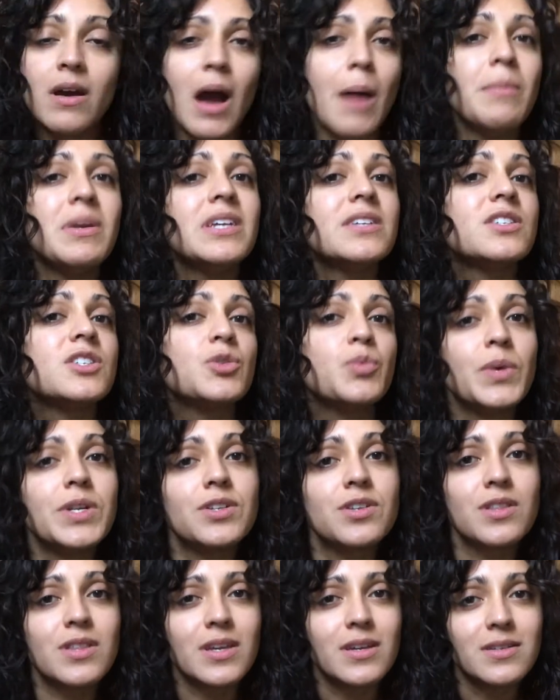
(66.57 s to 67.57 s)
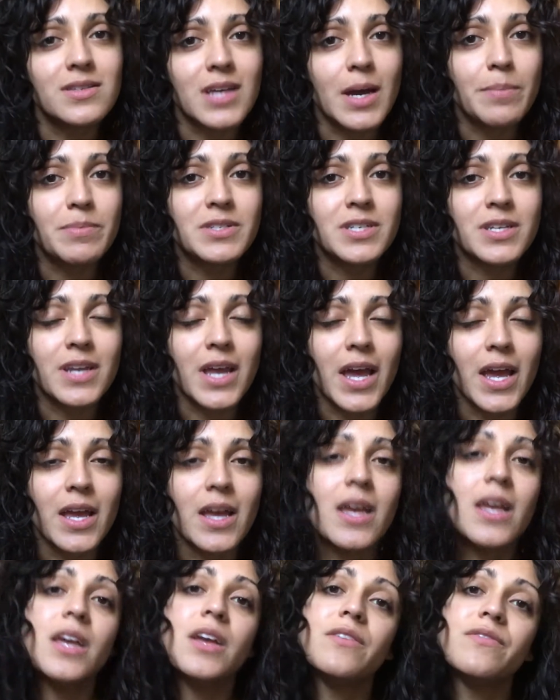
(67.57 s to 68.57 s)
I'm gonna switch things up
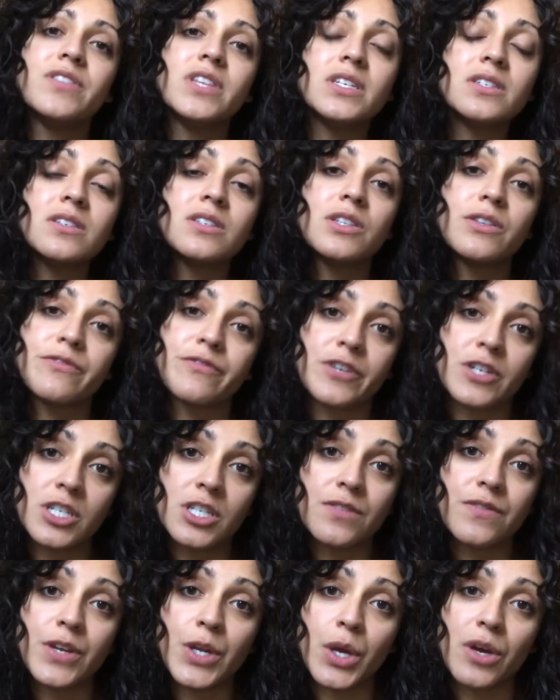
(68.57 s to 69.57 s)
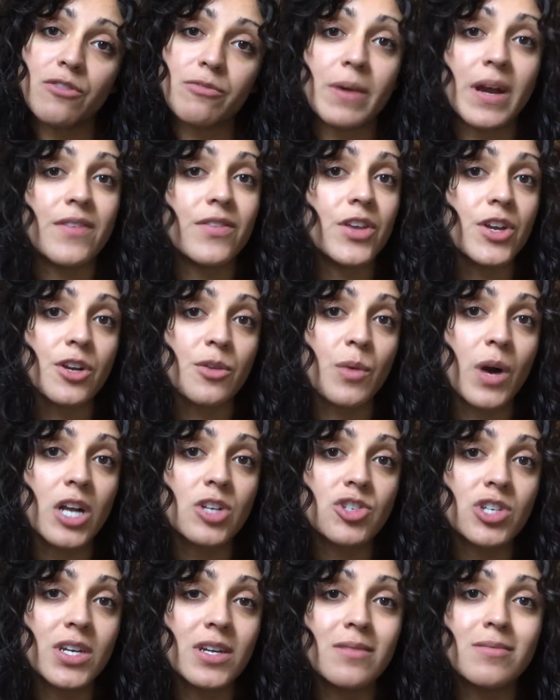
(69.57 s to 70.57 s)
today. If this is the first video of mine that you're
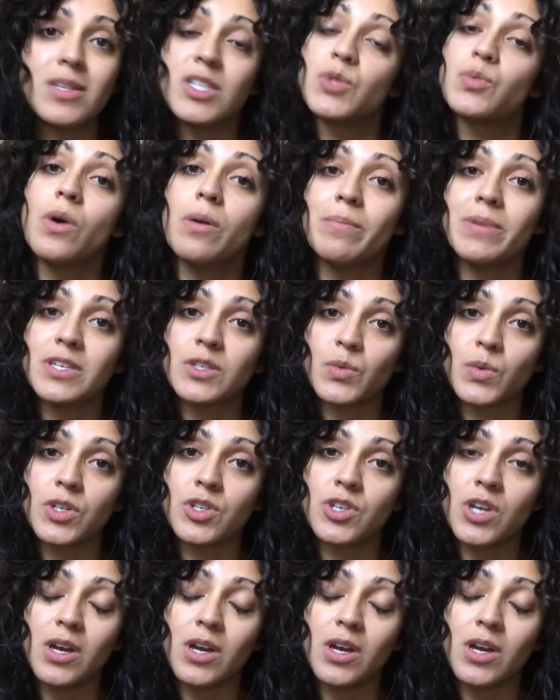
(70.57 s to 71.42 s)
watching, this won't be a switch